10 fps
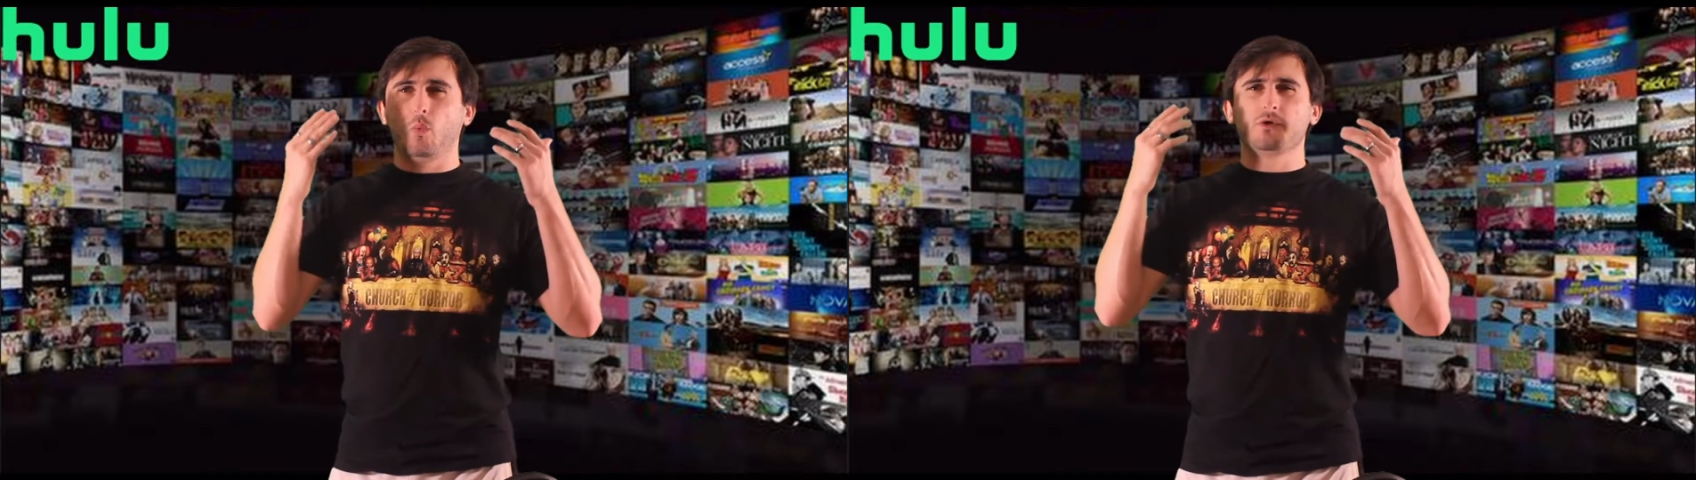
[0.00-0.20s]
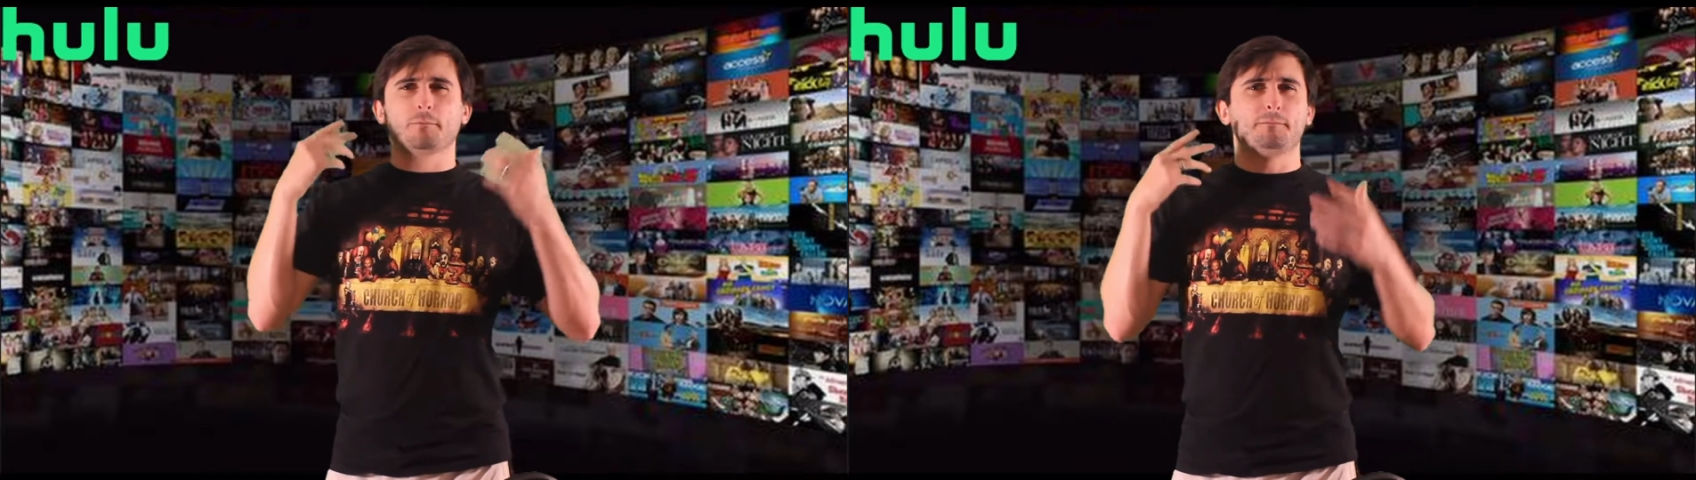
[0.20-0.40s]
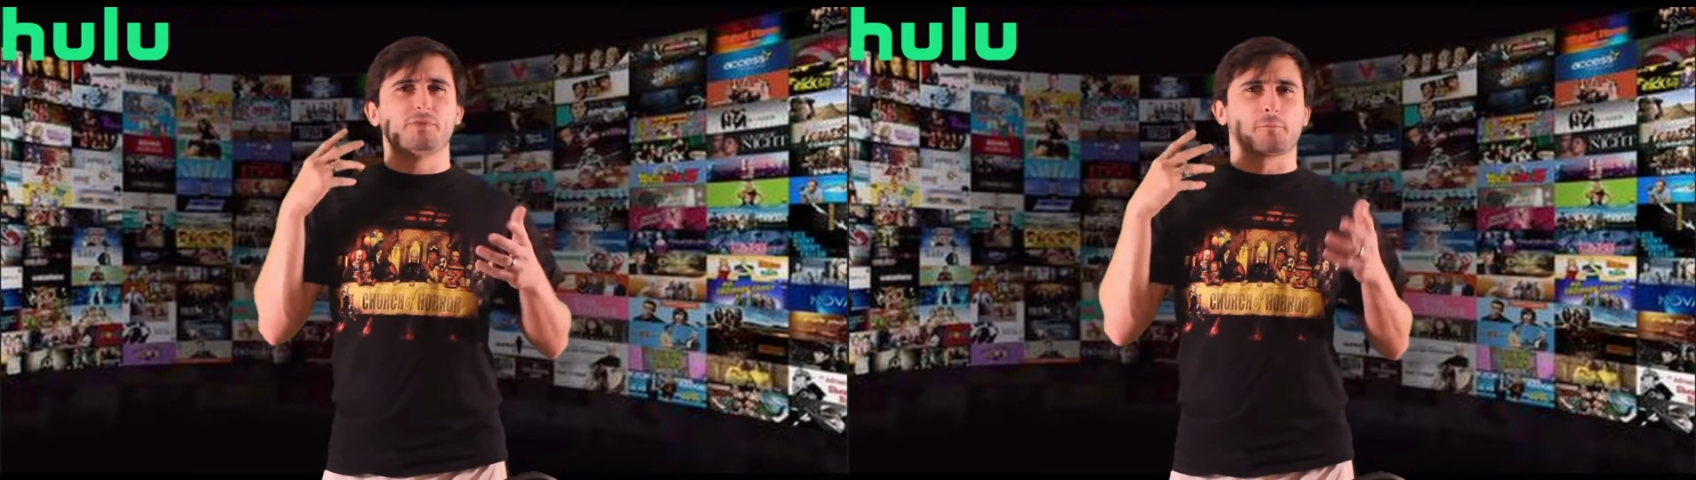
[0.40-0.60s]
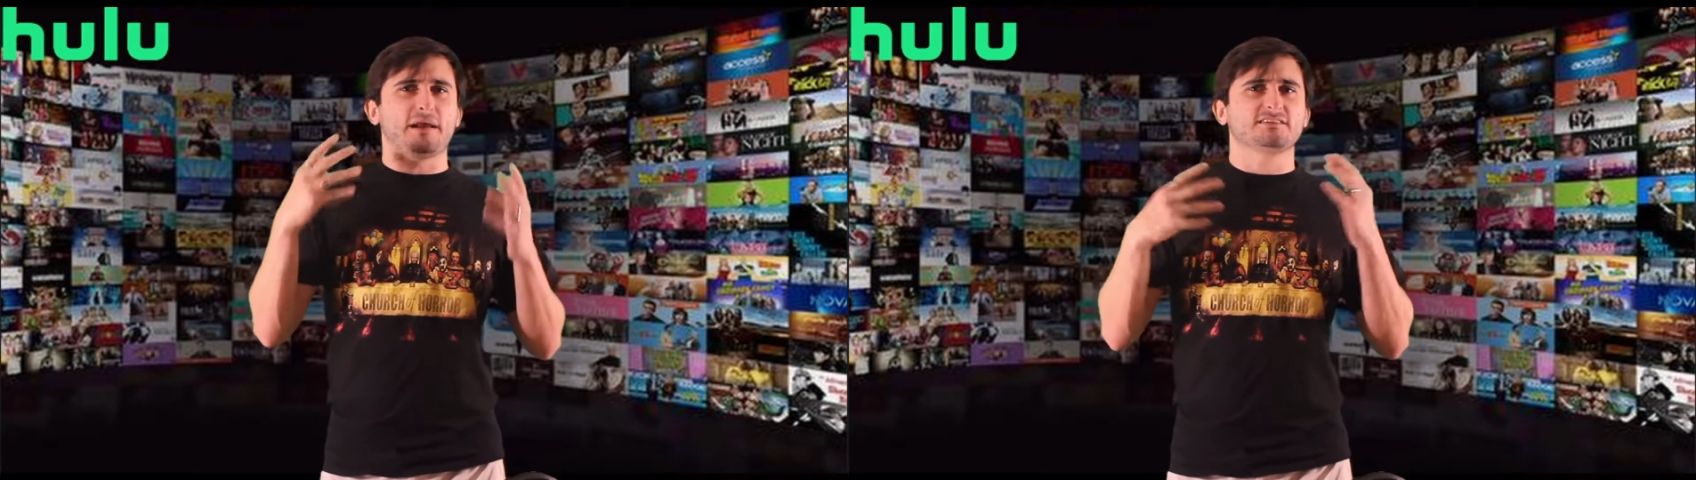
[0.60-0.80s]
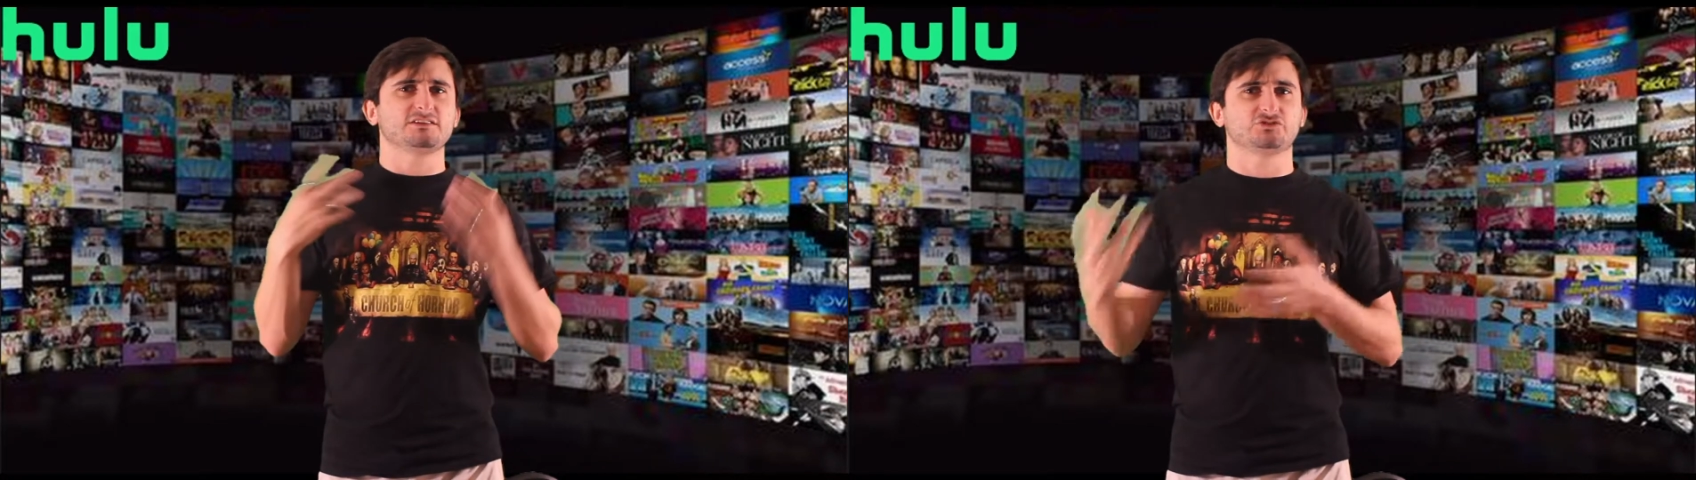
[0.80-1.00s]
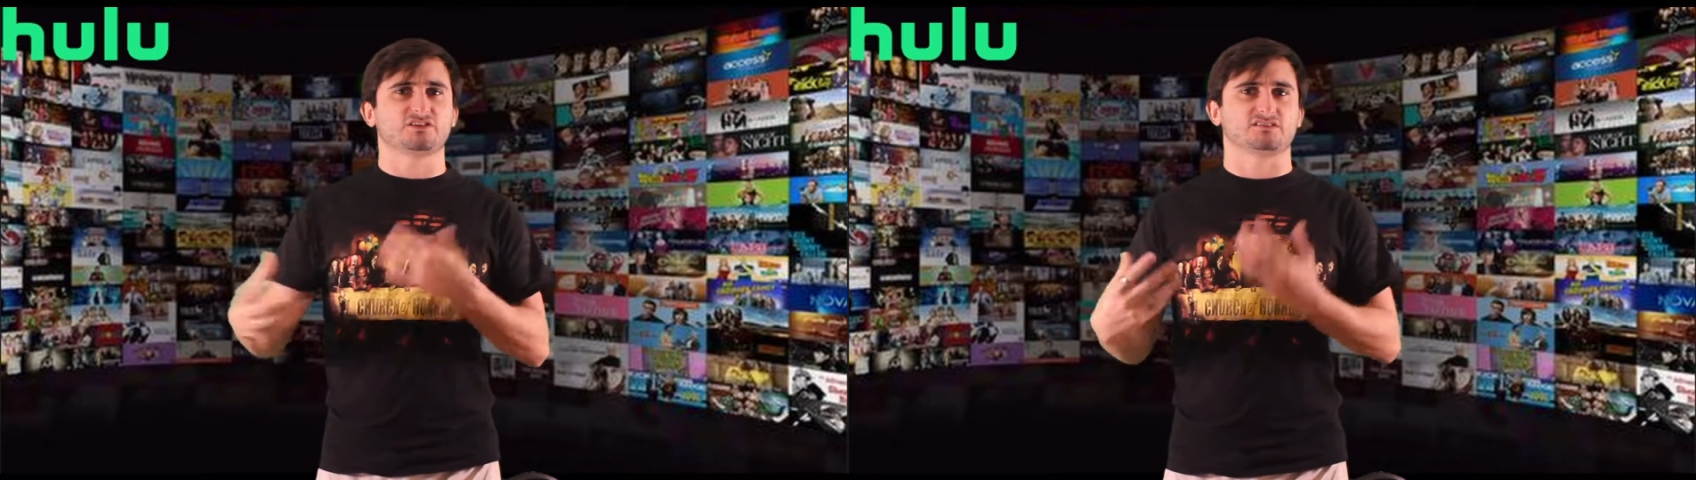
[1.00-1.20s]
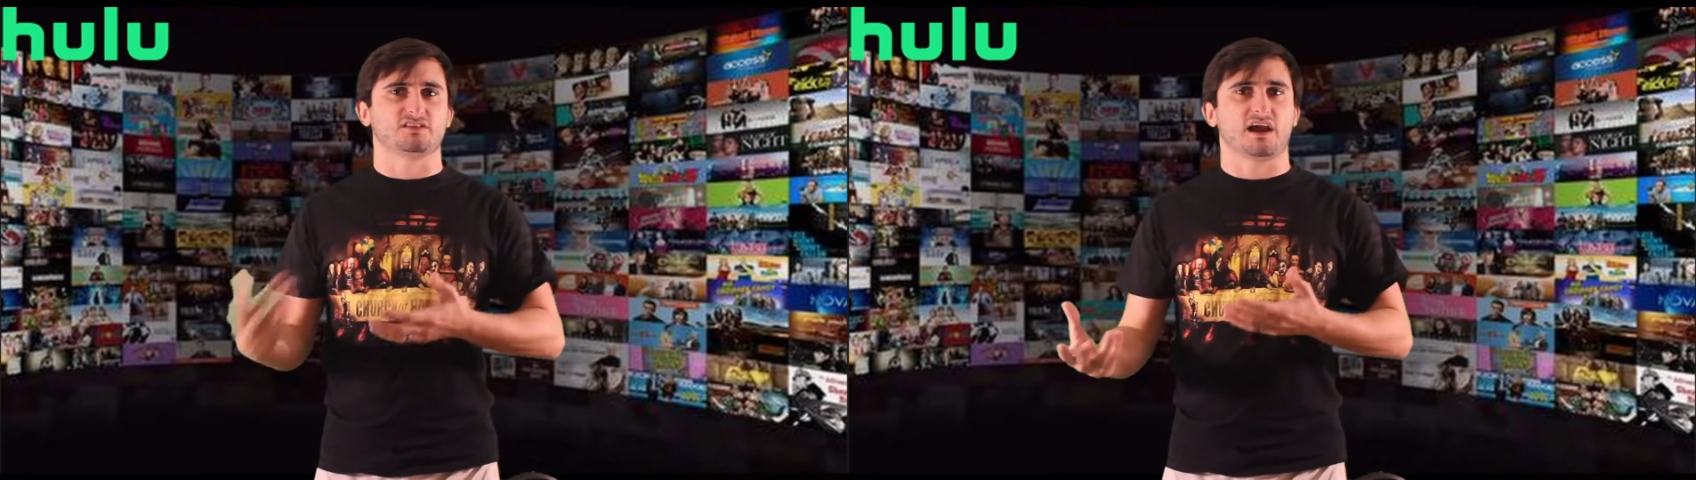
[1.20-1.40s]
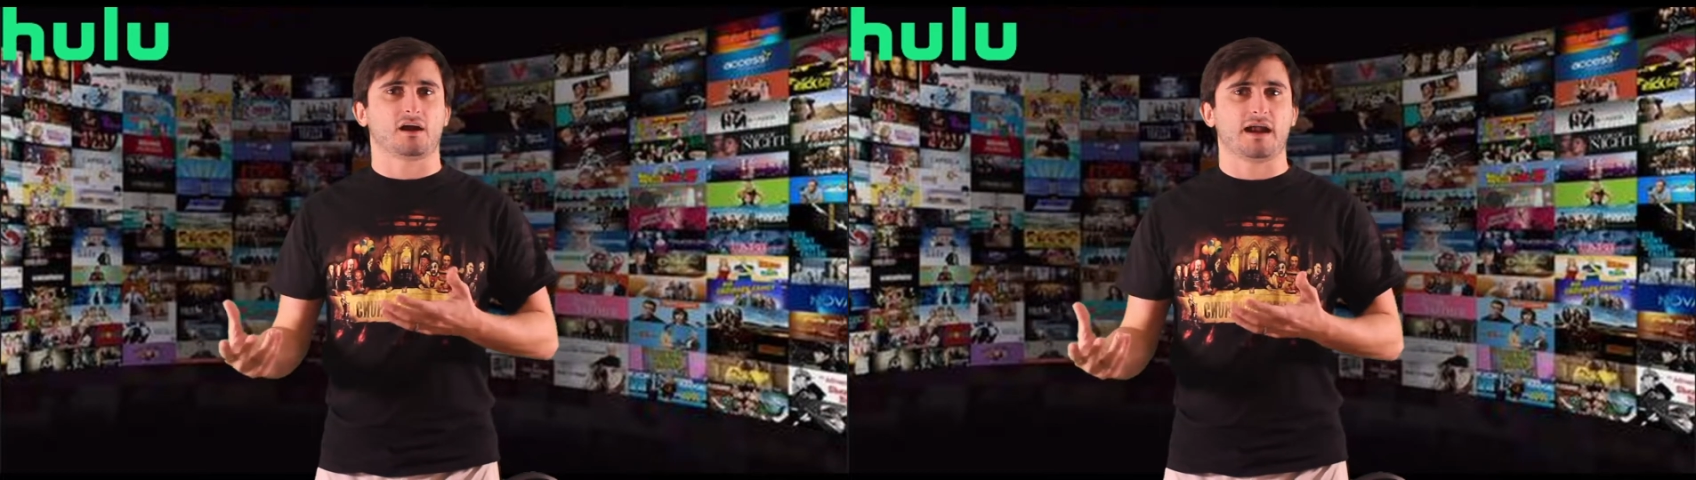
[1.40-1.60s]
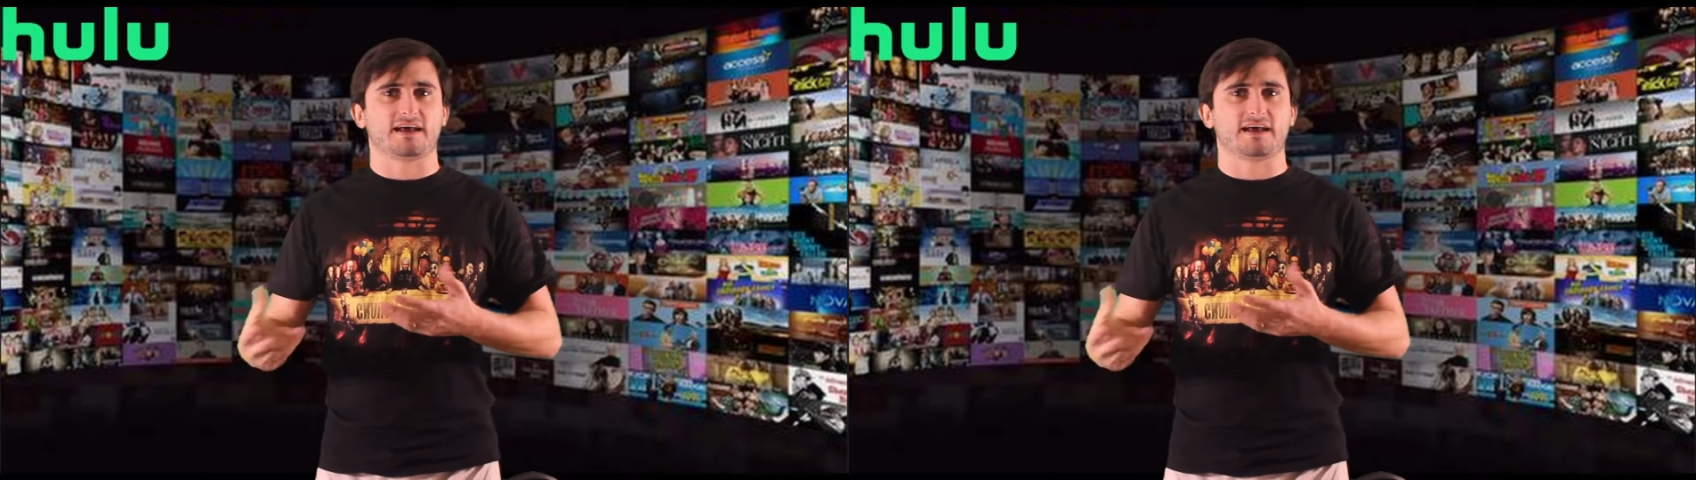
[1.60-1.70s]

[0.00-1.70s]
you're they're basically just there